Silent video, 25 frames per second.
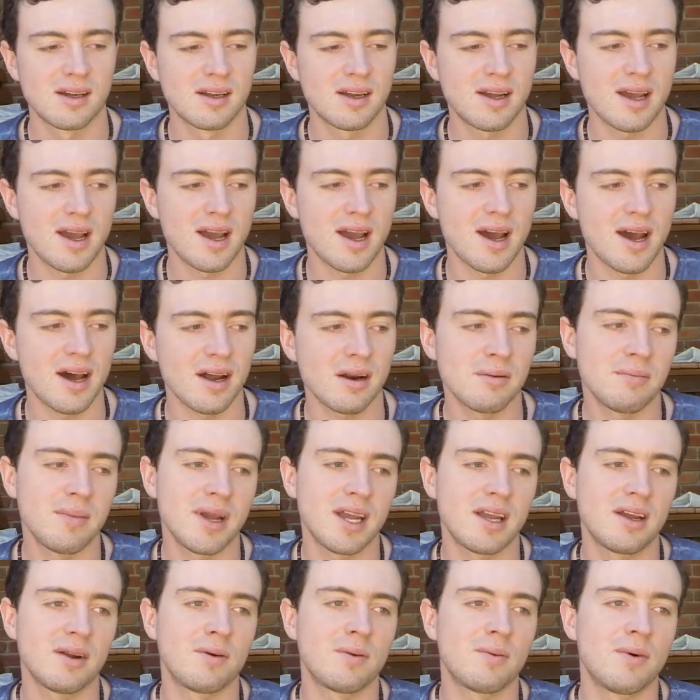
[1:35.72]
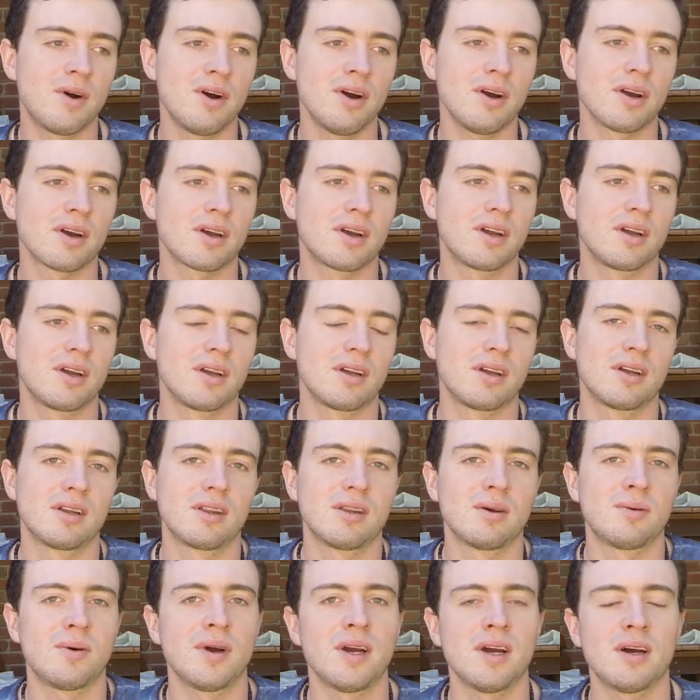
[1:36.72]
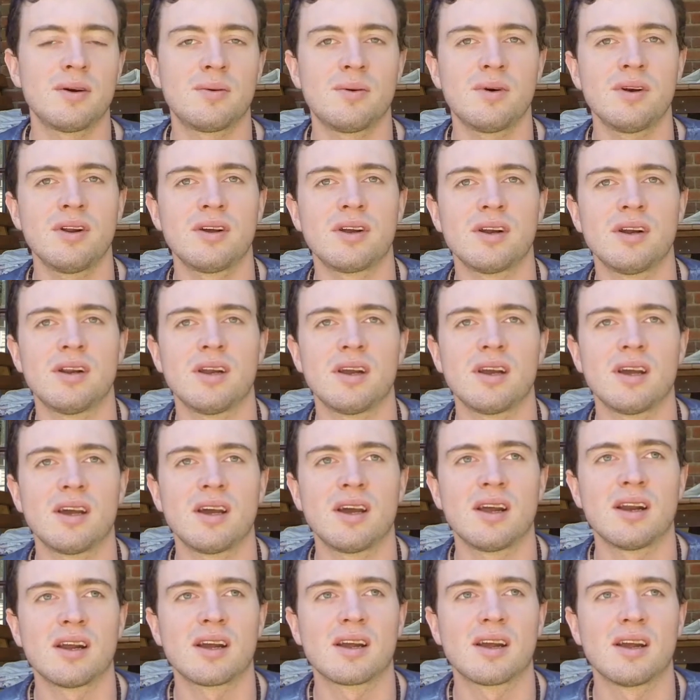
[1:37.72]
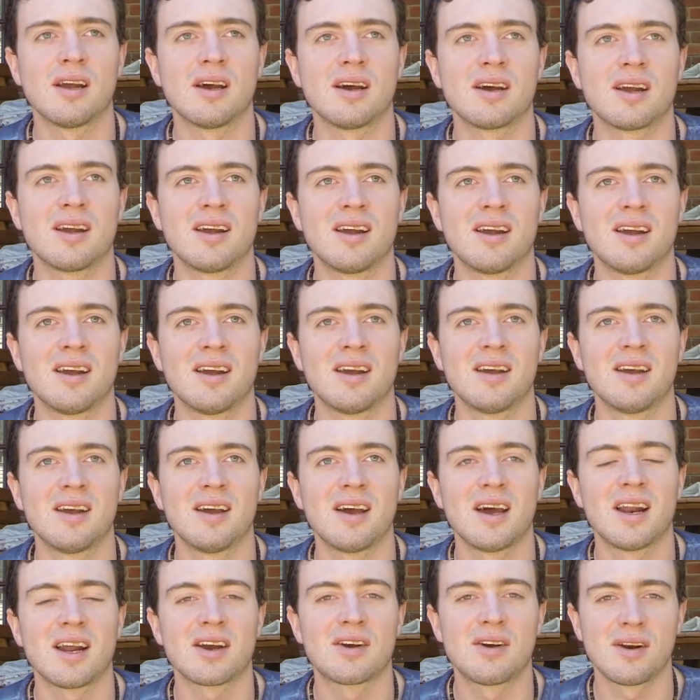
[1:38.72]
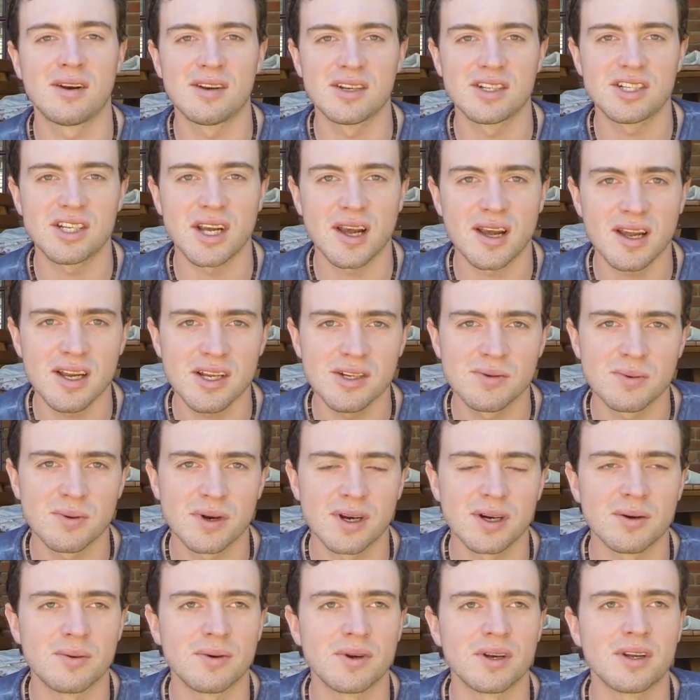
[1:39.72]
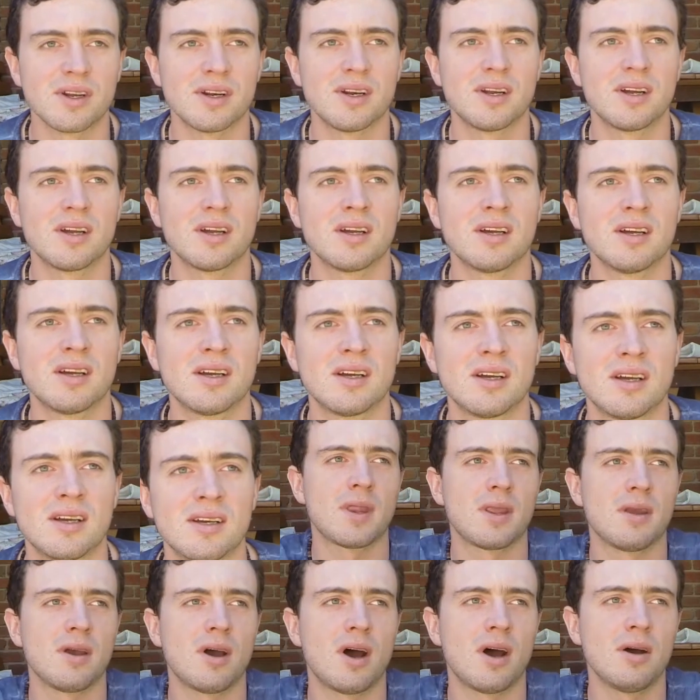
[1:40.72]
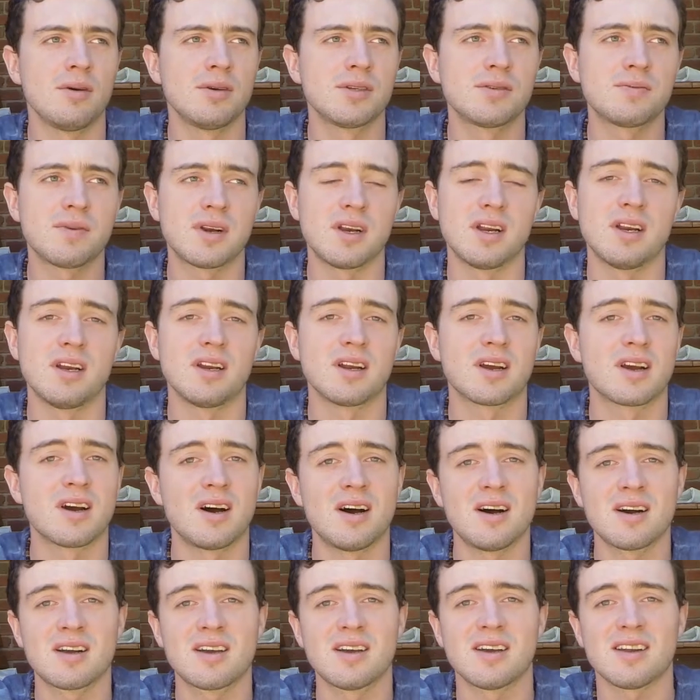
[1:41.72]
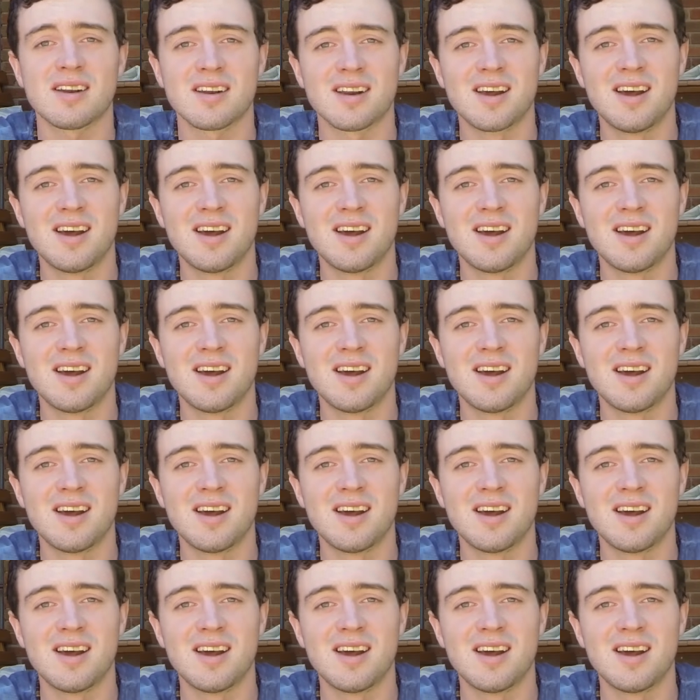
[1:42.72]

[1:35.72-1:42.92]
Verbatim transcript: how to make it work the way I wanted, and I, I and I couldn't change what I wanted. I was ready to cock it.